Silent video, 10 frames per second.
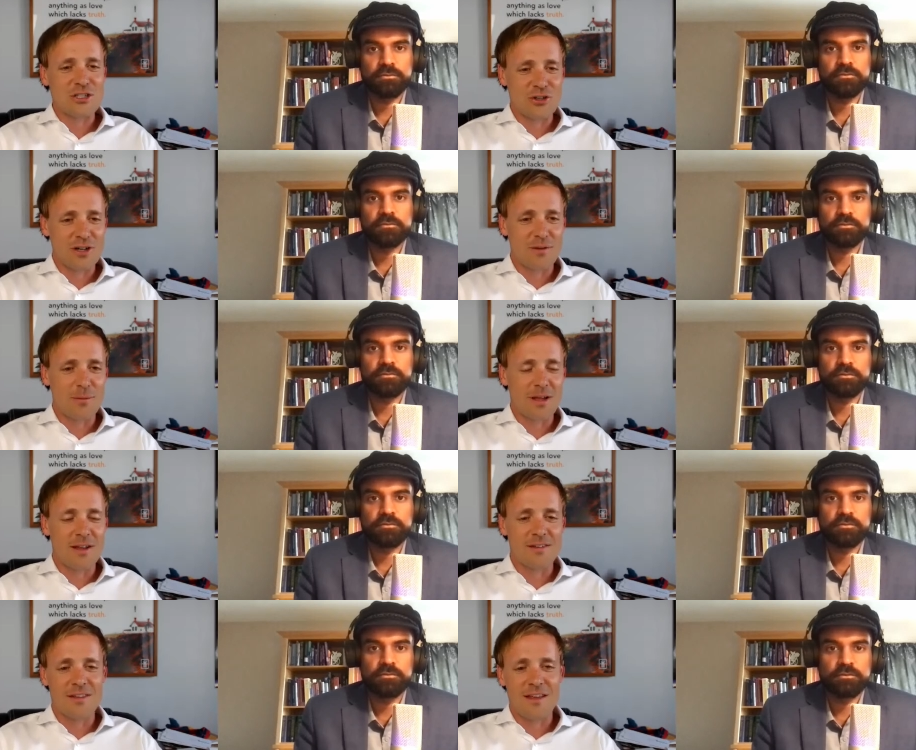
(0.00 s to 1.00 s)
Speaker 1: and career
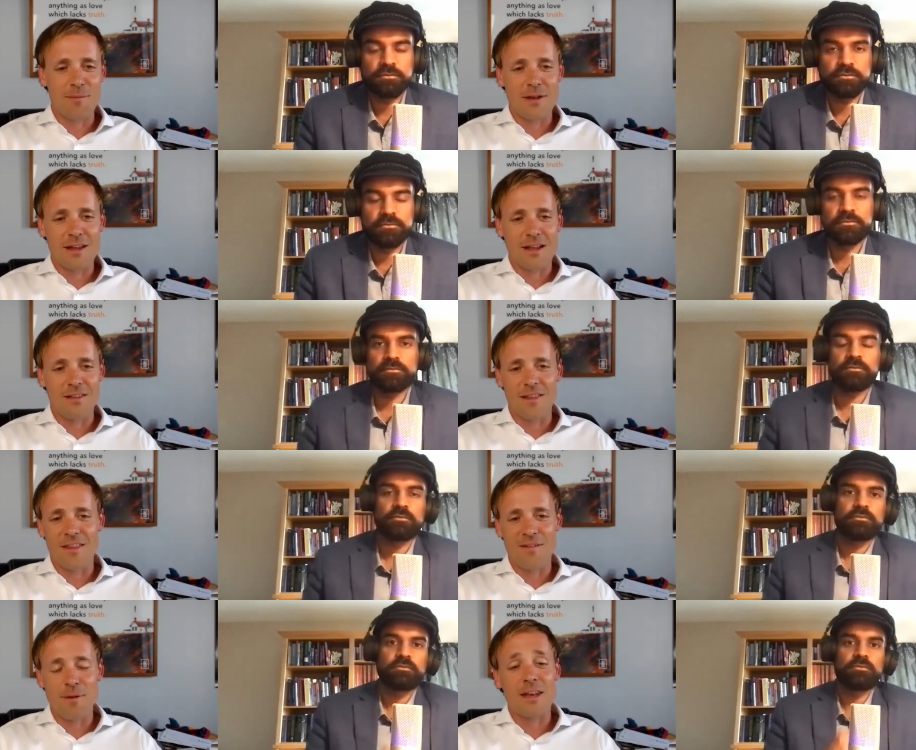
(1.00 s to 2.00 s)
because they've been neg-
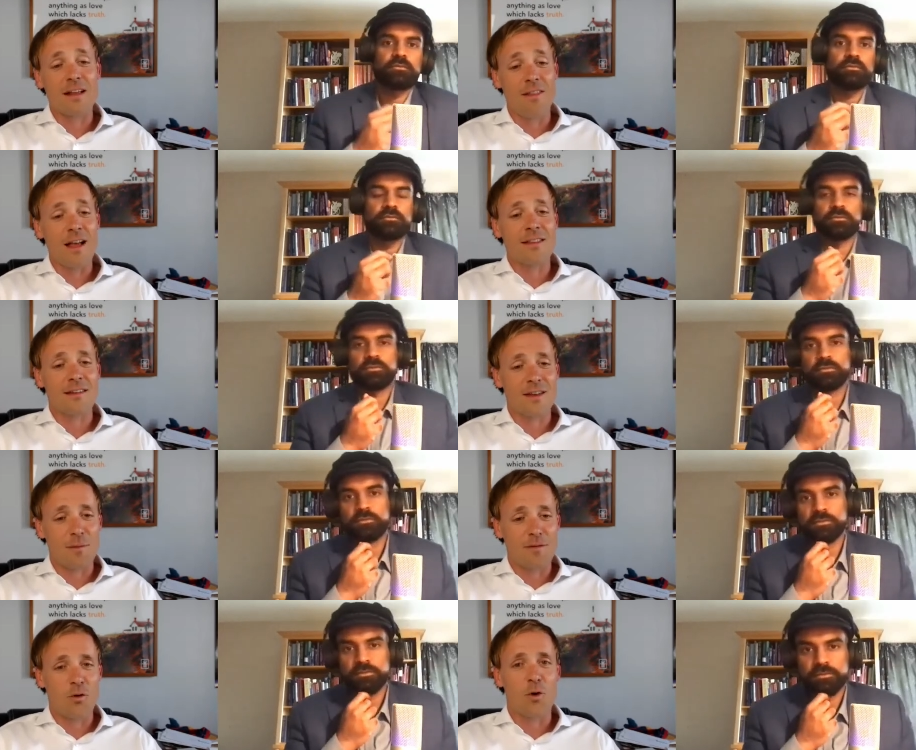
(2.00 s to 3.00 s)
they've been neglected to
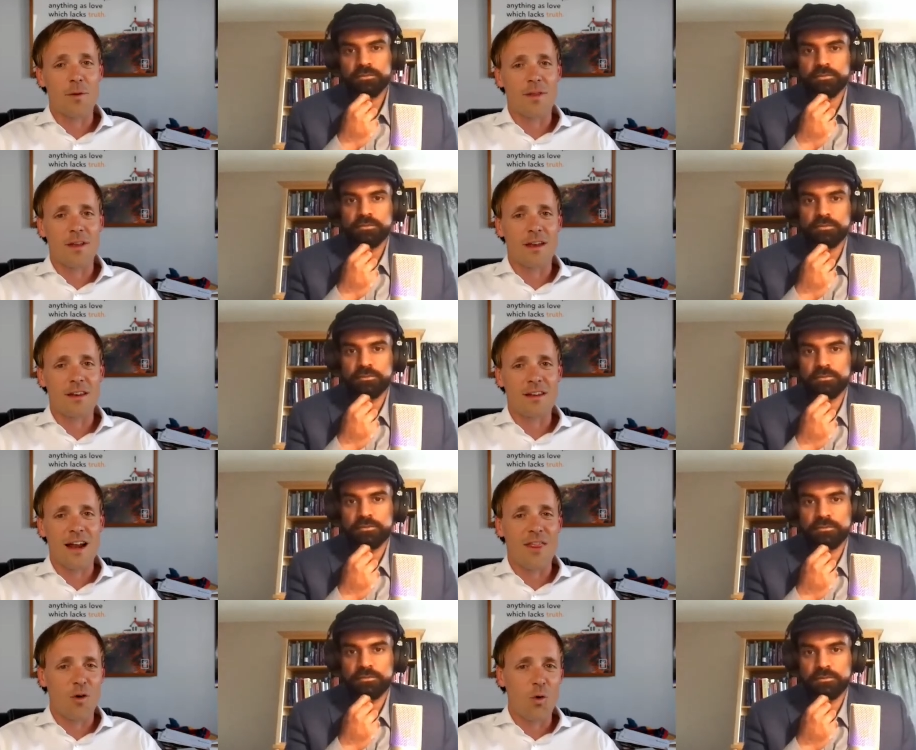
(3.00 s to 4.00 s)
be formed in, the, in
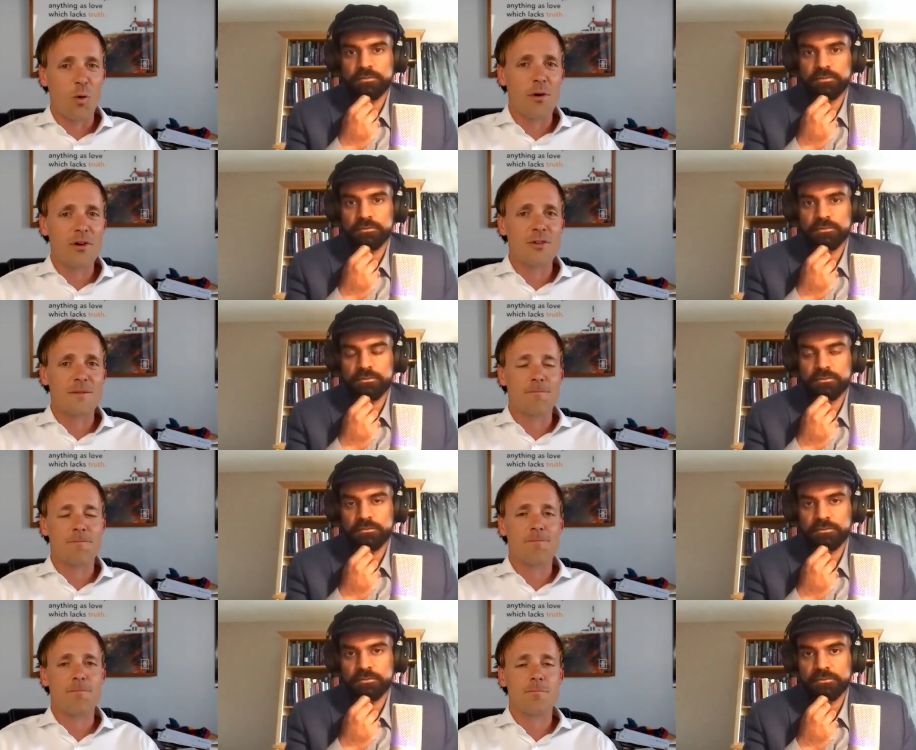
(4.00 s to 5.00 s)
kind of the whole person.
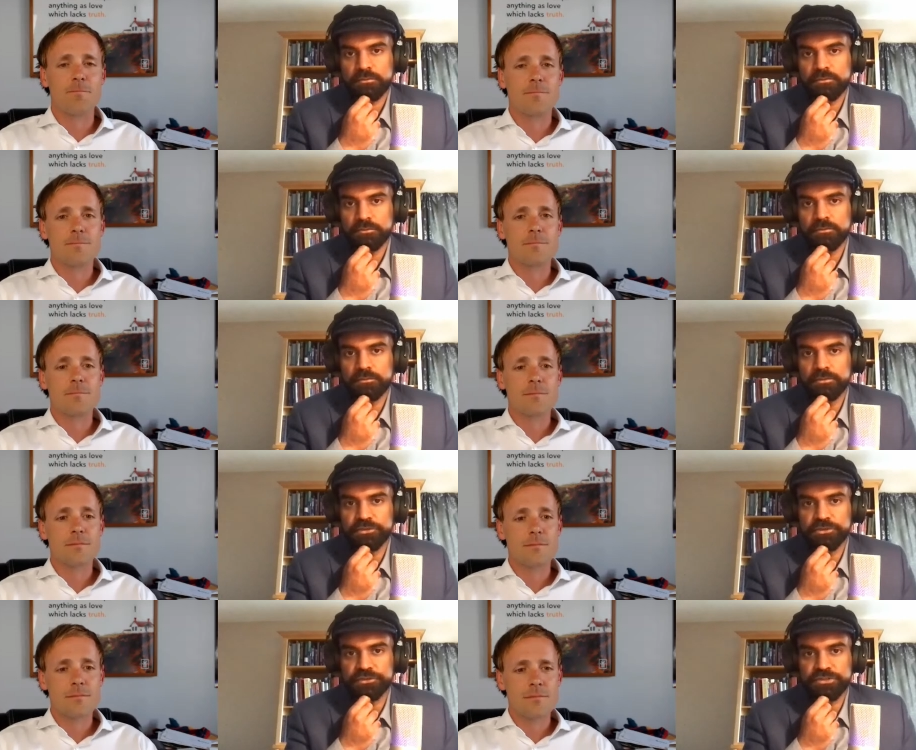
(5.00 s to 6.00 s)
Speaker 2: Mm-hmm.
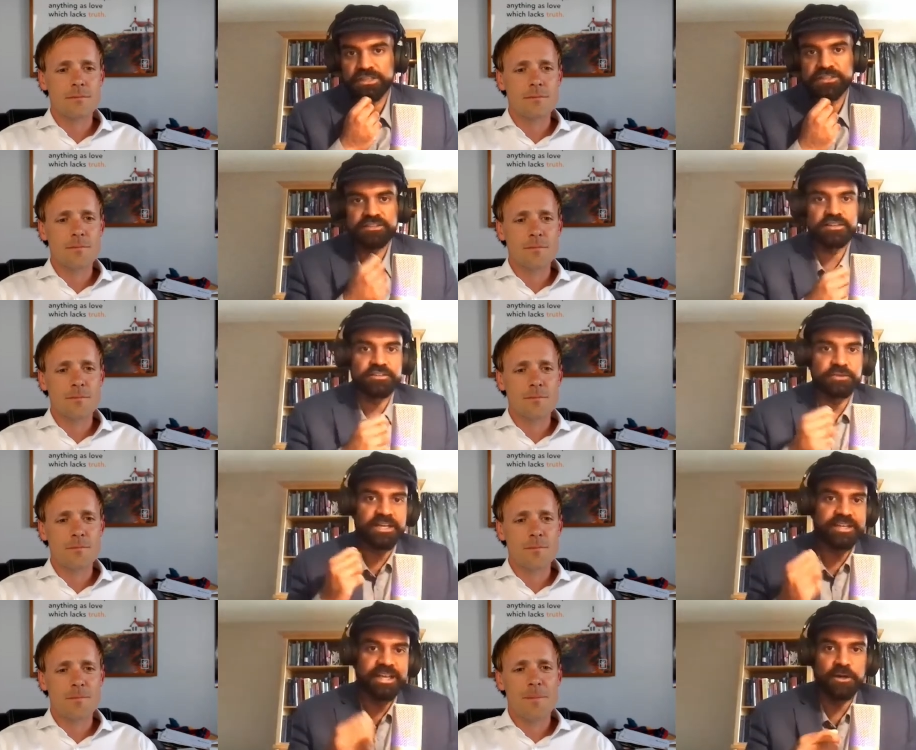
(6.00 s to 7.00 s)
So it's it,
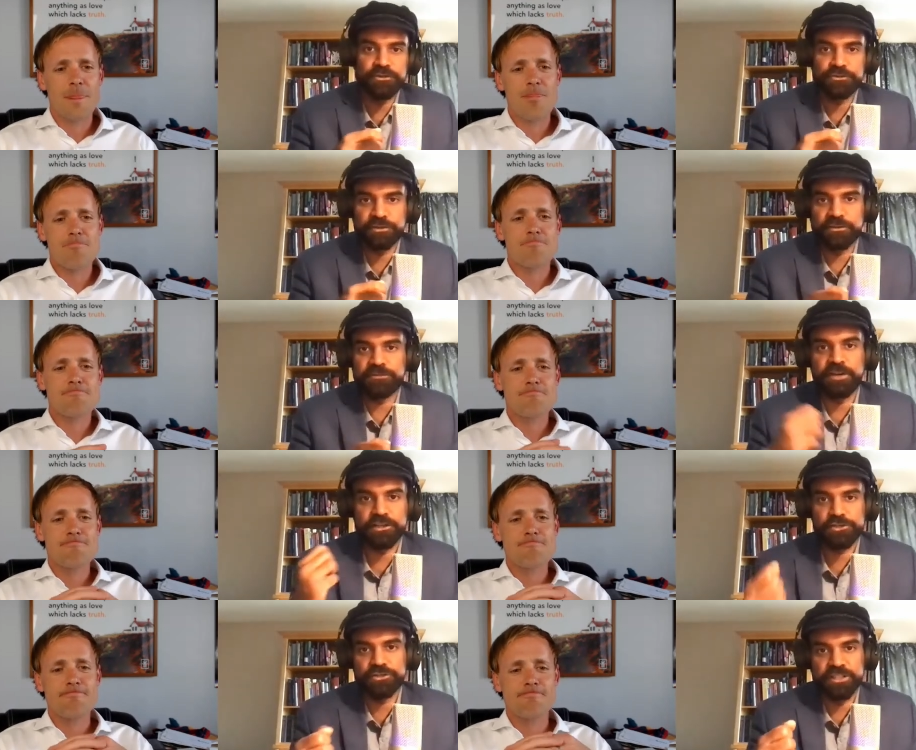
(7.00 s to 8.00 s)
right now it's sort of a
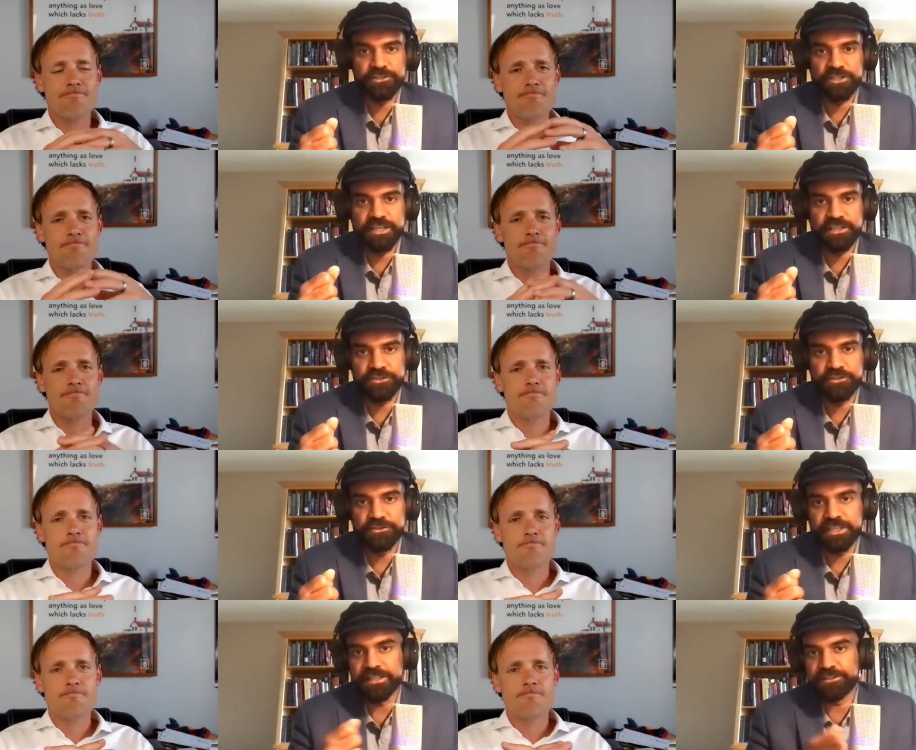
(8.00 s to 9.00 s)
functional education,
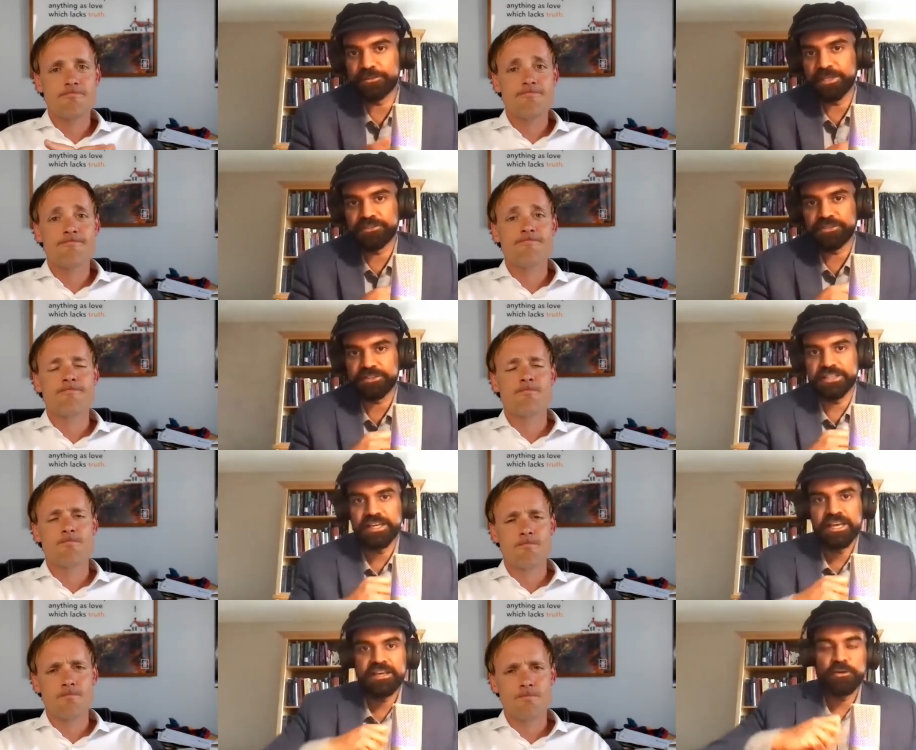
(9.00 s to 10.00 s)
right? It's basically
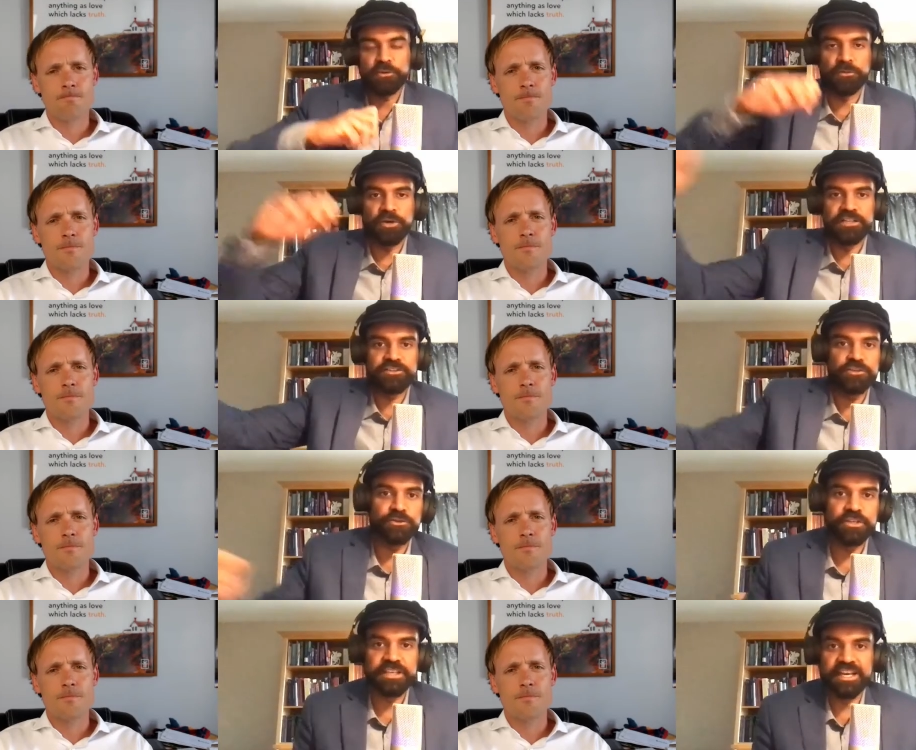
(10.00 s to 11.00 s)
we want
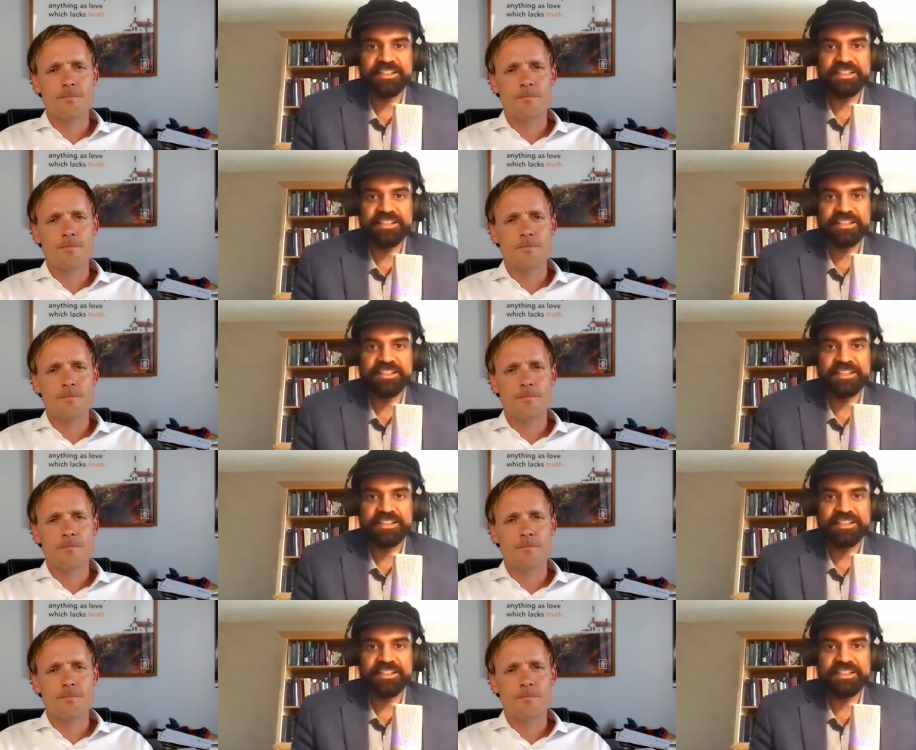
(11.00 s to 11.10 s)
you to get